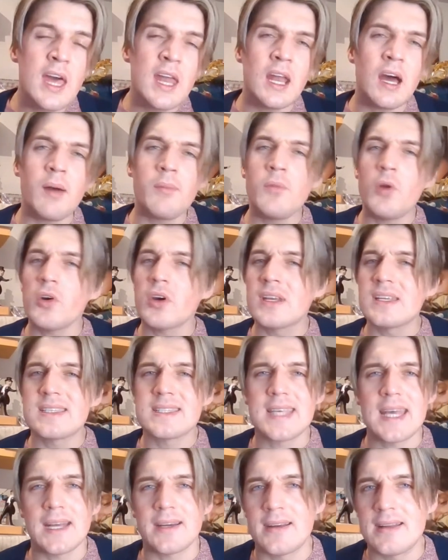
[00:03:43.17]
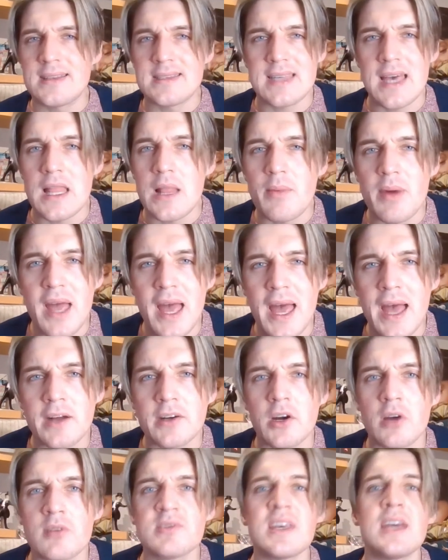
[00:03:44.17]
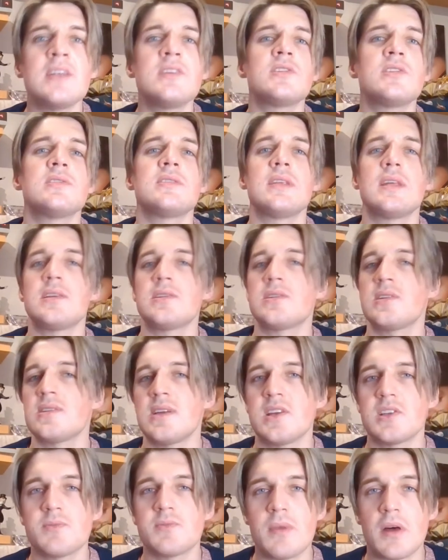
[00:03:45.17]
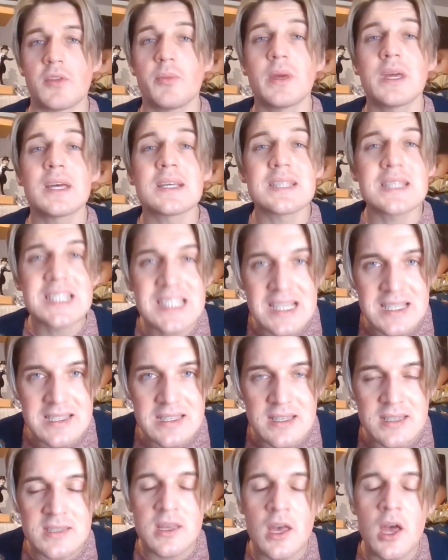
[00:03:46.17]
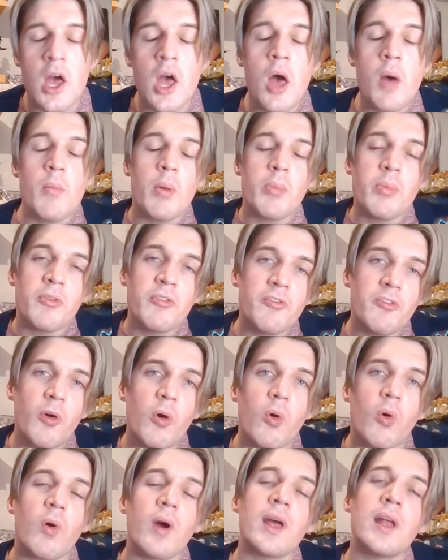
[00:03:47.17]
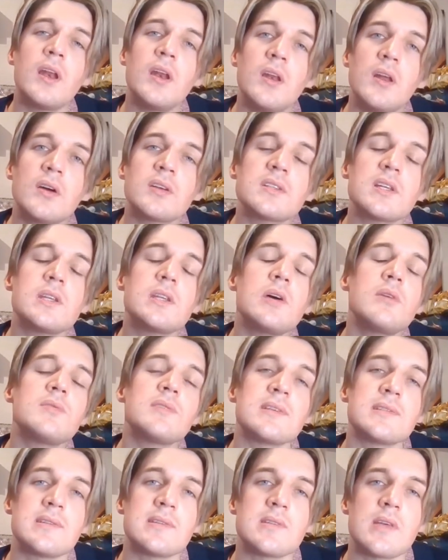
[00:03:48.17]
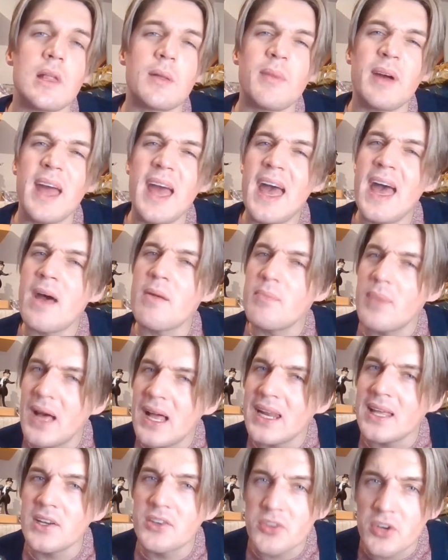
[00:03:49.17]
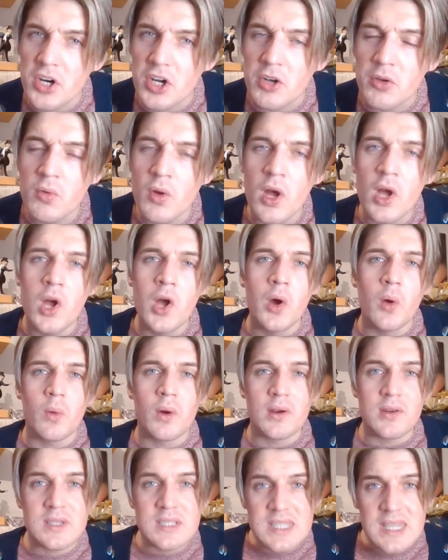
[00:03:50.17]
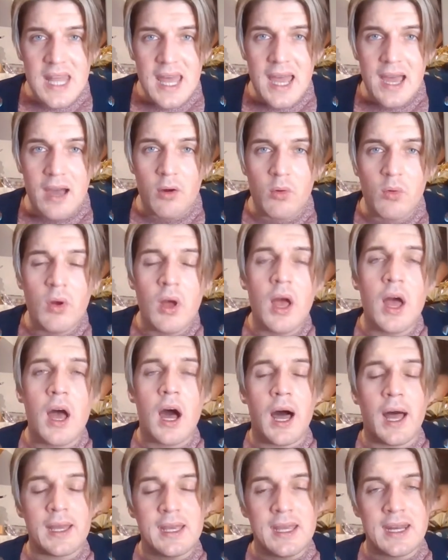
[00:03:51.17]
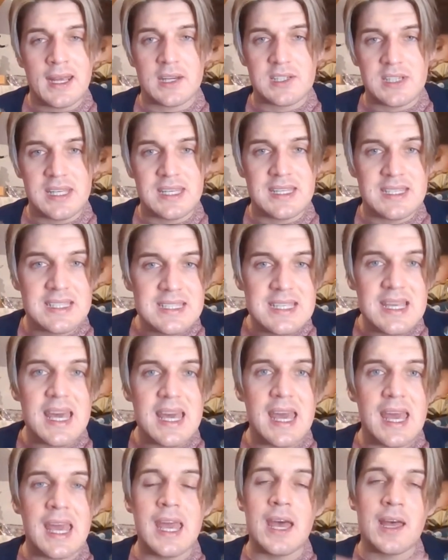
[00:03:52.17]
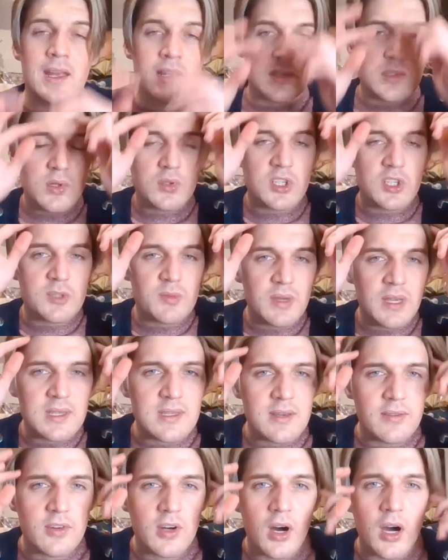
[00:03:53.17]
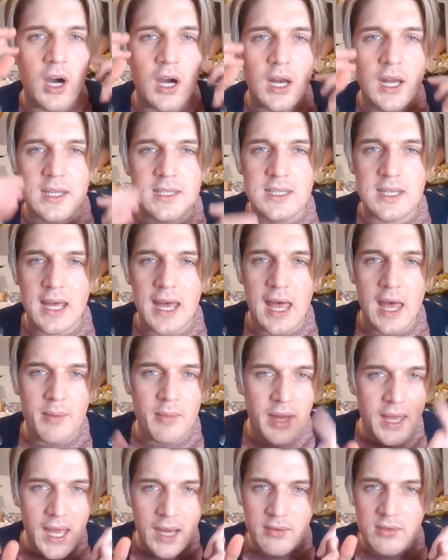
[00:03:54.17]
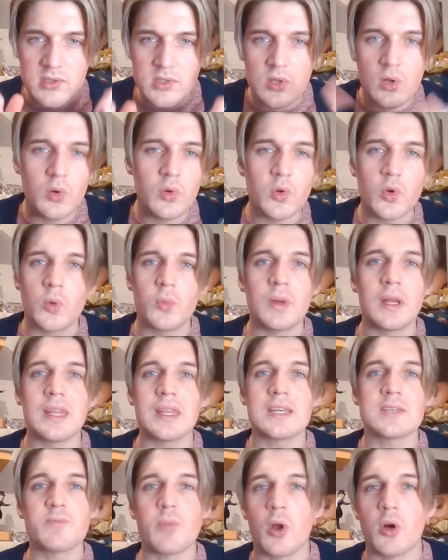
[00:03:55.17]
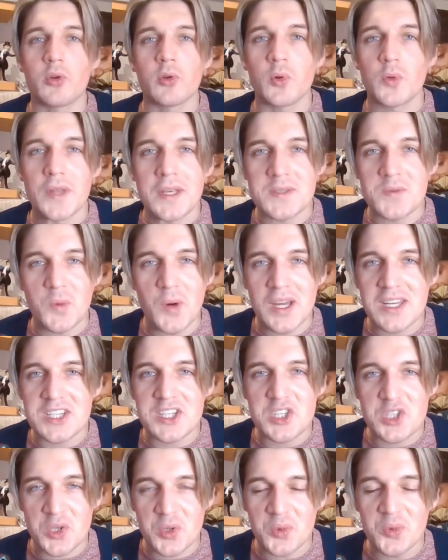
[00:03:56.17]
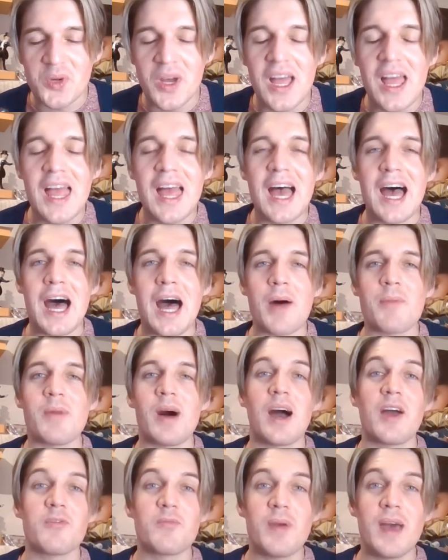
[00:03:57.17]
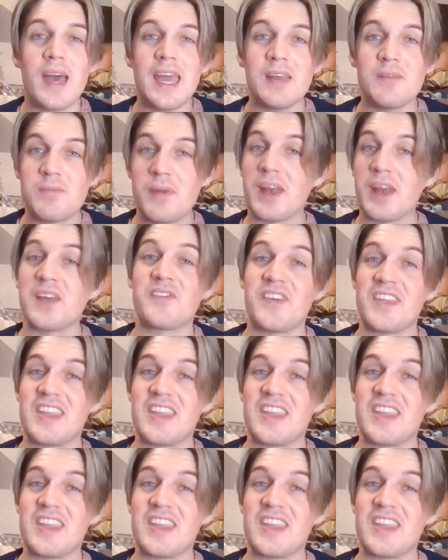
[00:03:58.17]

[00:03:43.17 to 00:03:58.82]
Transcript: Now, I'm not going to sit here and say that my hair grows inches and inches each month because it doesn't, but before it looked and noticed as though my hair barely grew, whereas now I can actually see, and it's not just because I've got highlighted hair, my hair is not normally this blonde or this white at all. Um, I've paid money